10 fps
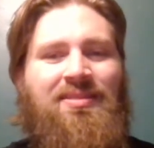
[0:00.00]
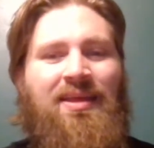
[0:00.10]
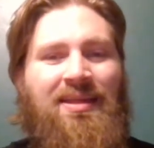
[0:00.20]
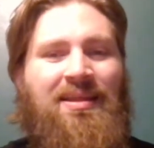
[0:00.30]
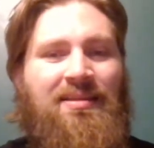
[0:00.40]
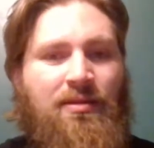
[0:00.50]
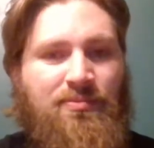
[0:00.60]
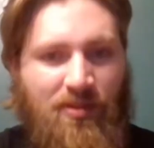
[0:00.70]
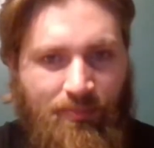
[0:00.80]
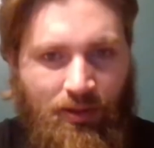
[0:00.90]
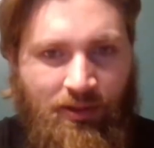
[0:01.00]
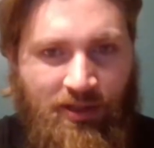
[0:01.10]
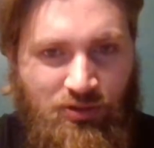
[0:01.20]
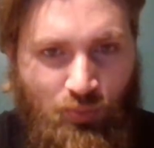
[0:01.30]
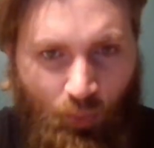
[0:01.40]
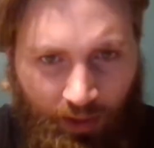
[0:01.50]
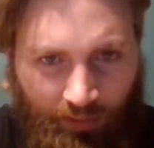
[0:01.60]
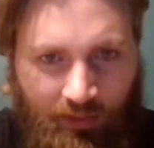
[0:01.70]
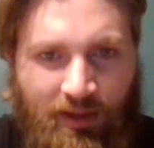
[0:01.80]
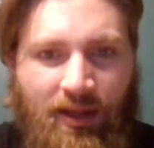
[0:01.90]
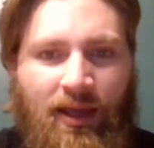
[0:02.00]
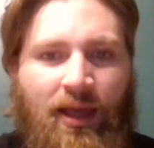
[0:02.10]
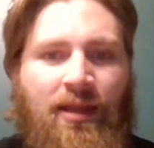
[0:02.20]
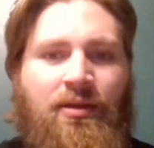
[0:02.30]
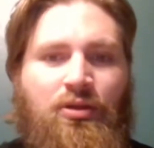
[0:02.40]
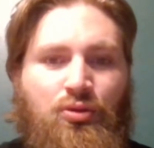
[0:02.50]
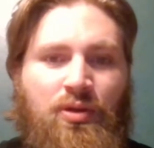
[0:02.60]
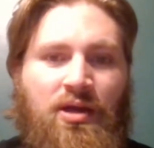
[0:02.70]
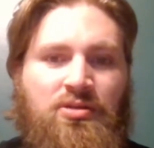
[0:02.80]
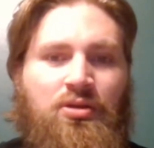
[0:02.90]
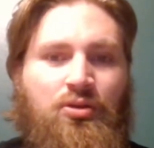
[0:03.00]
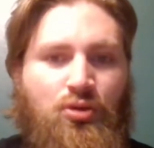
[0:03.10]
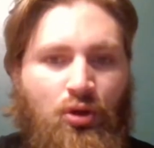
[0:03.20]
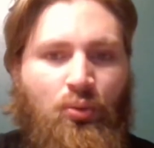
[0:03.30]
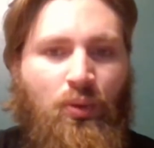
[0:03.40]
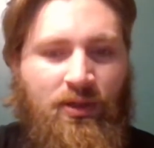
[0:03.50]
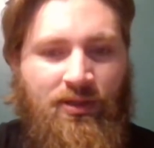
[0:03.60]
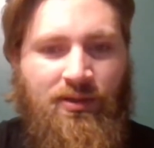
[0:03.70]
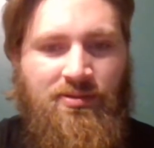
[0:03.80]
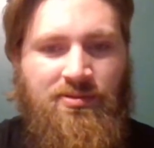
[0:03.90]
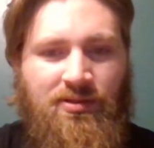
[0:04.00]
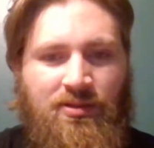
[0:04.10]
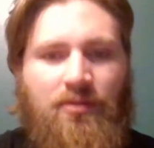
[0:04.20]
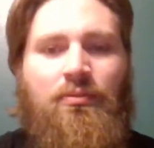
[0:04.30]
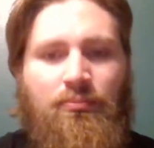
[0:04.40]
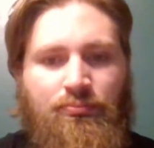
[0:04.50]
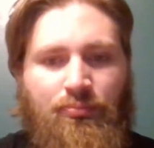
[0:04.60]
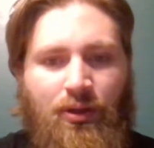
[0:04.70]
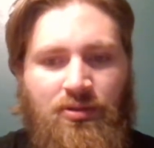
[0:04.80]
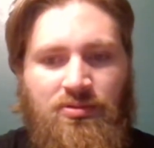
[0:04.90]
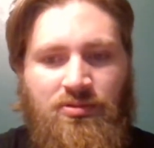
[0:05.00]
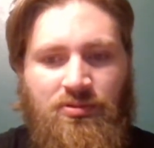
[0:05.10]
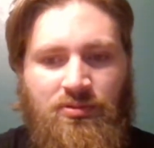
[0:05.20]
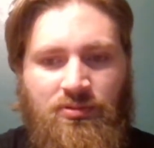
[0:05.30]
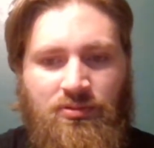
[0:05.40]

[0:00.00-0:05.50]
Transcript: Hit that thumbs up button as well, and you guys know what it is. Peace.